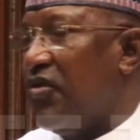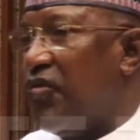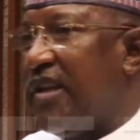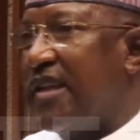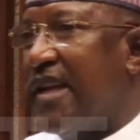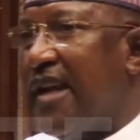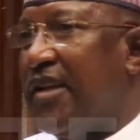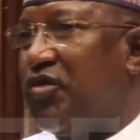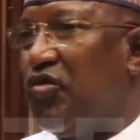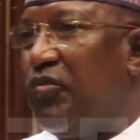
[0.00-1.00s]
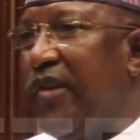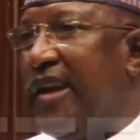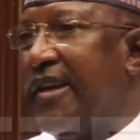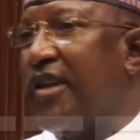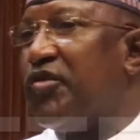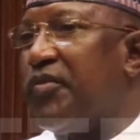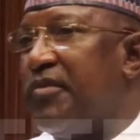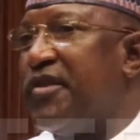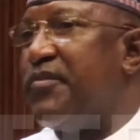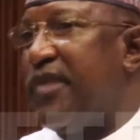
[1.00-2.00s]
We decided to break into
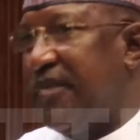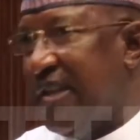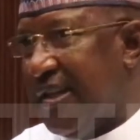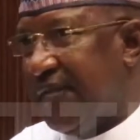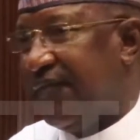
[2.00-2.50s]
15-15.